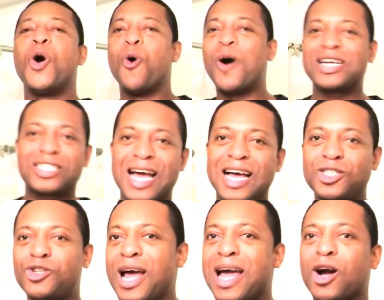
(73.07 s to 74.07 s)
Washer
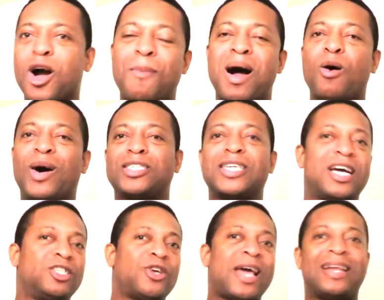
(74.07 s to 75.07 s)
and Dryer, come on, Washer
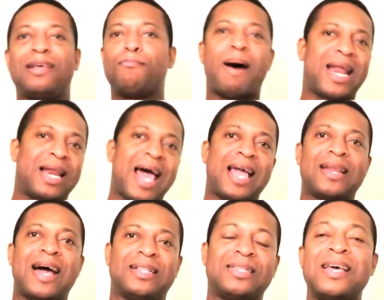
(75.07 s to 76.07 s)
and Dryer did bad like
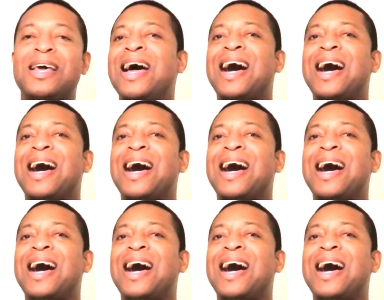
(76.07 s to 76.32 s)
that.